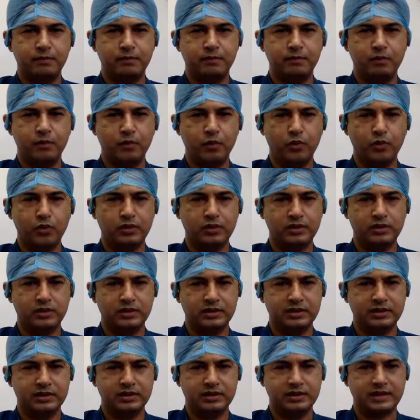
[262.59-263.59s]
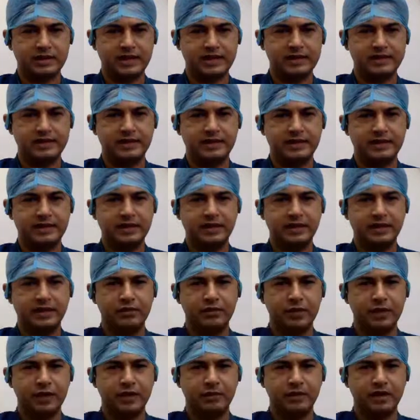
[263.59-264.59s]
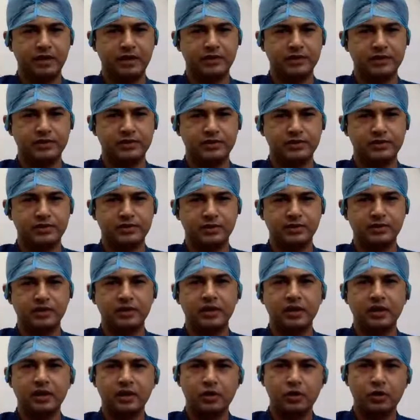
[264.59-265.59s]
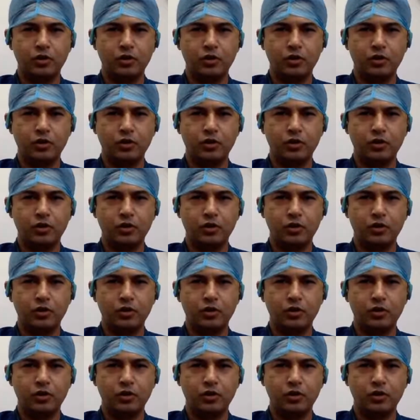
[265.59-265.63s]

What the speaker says: both the sides and then you can make a decision,